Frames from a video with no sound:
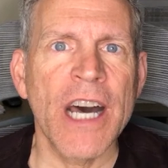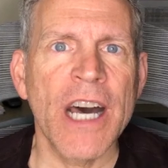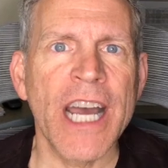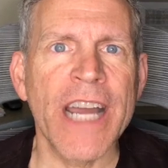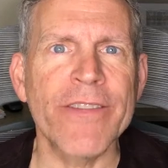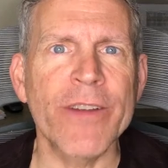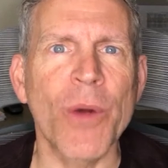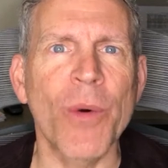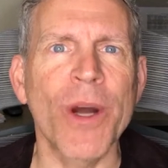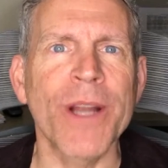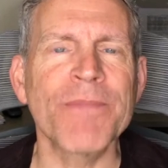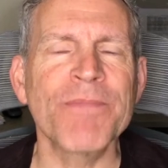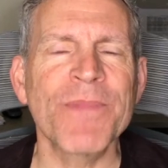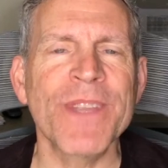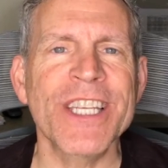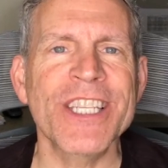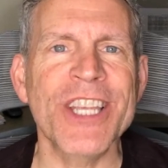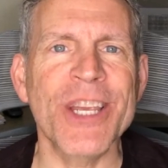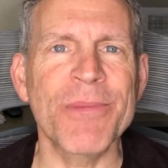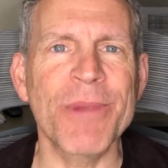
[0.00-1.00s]
Hi everyone,
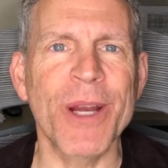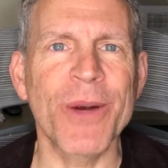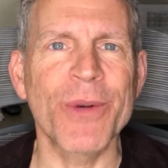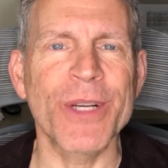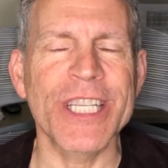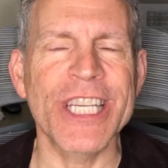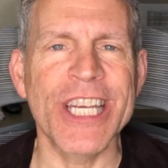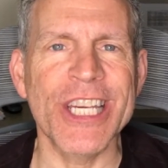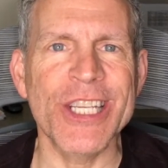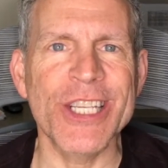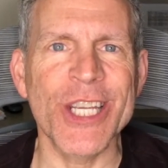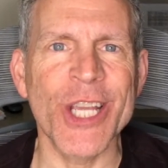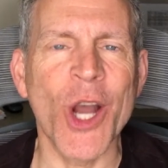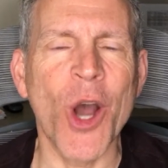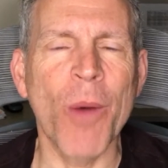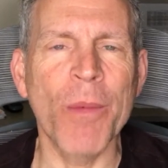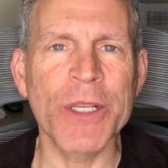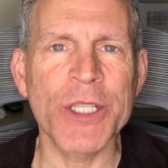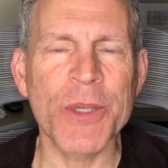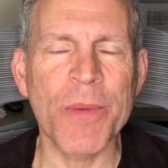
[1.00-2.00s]
Tim here with TC
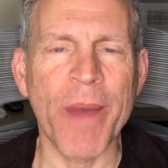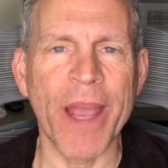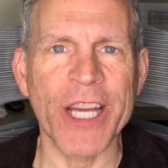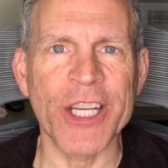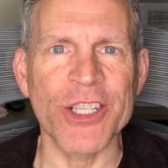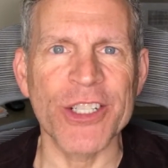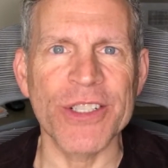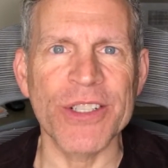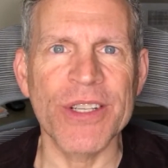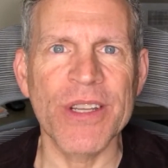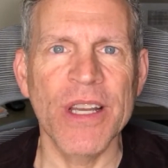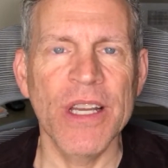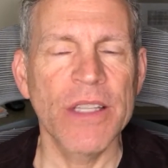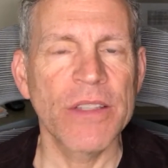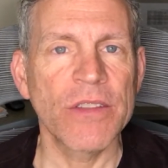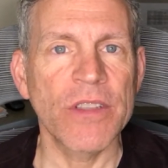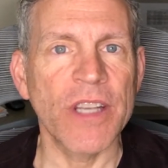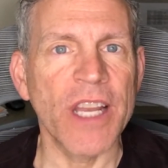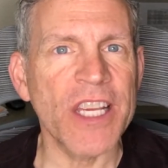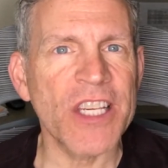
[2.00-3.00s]
Home Inspections.
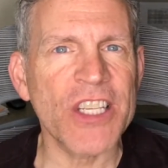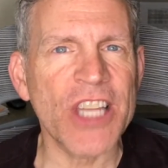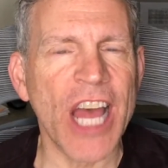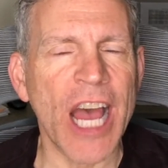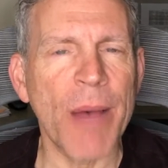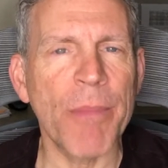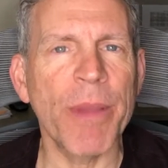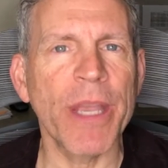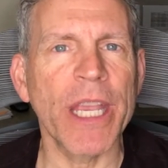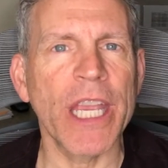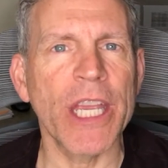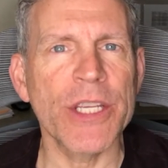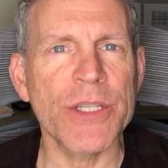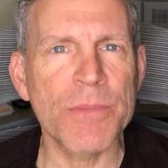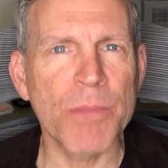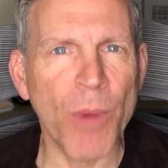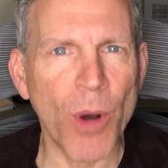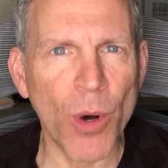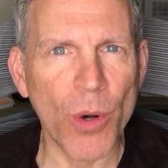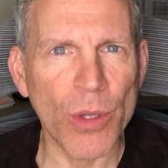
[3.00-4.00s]
Today's topic is
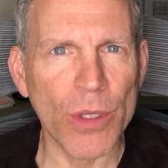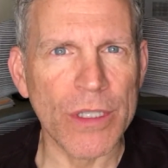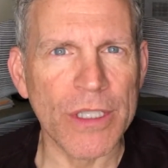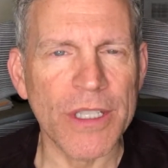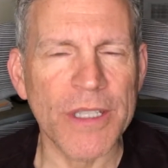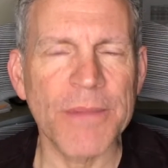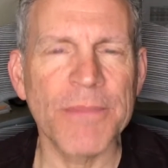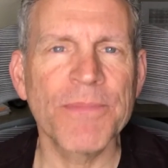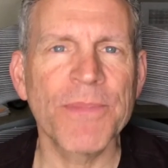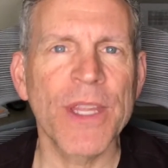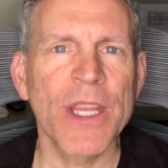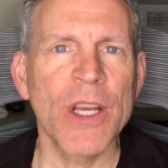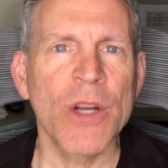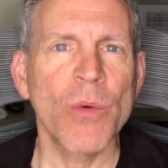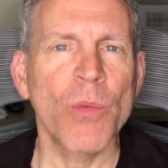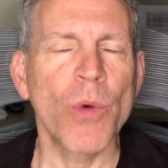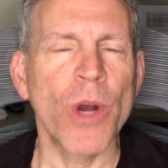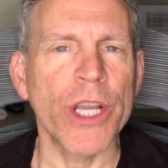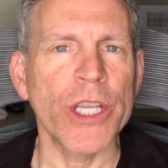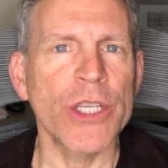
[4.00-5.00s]
mold.
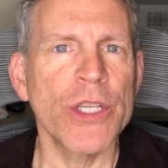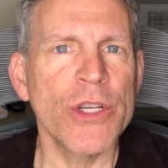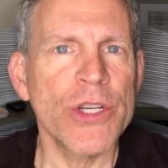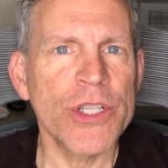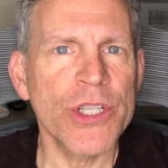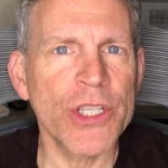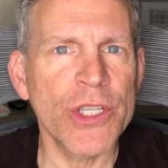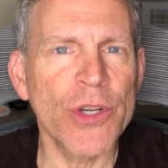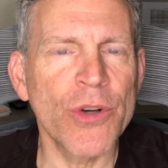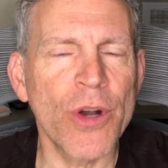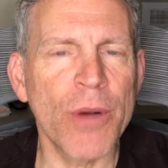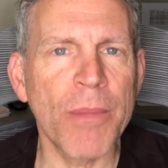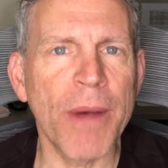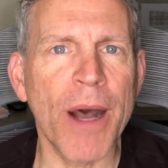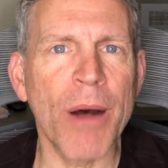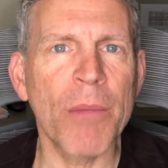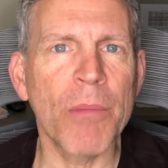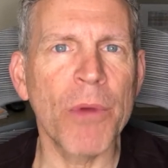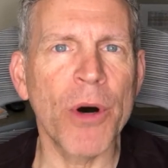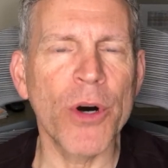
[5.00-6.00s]
What you should know
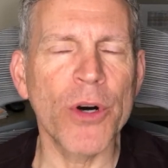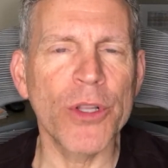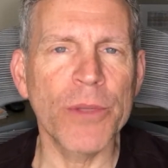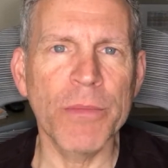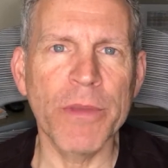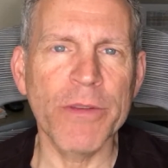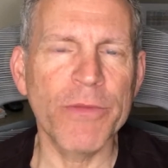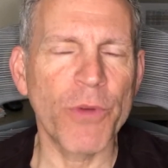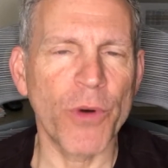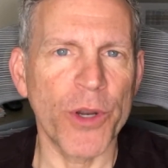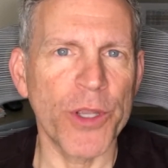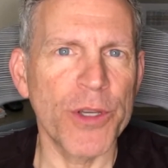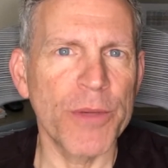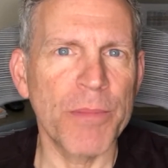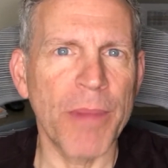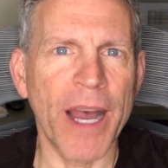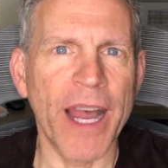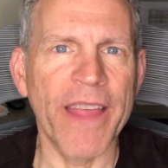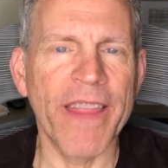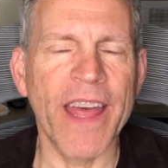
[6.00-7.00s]
about mold before you
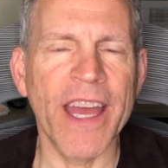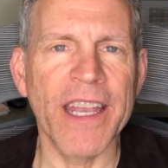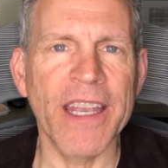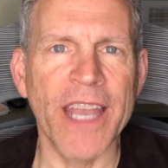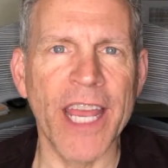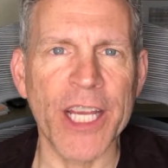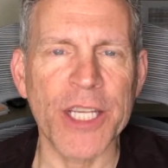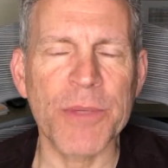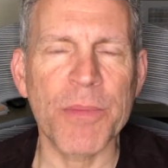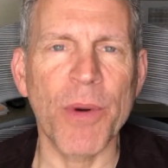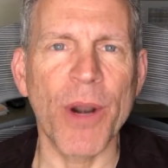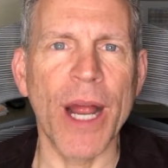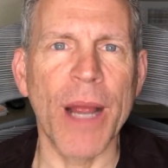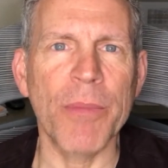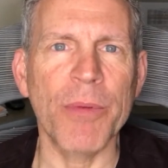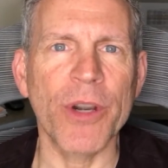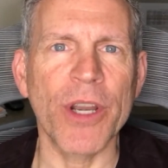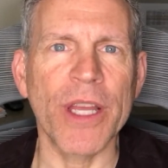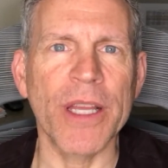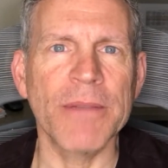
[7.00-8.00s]
buy that next
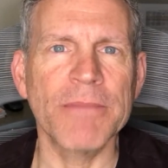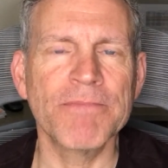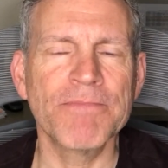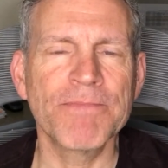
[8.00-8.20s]
property.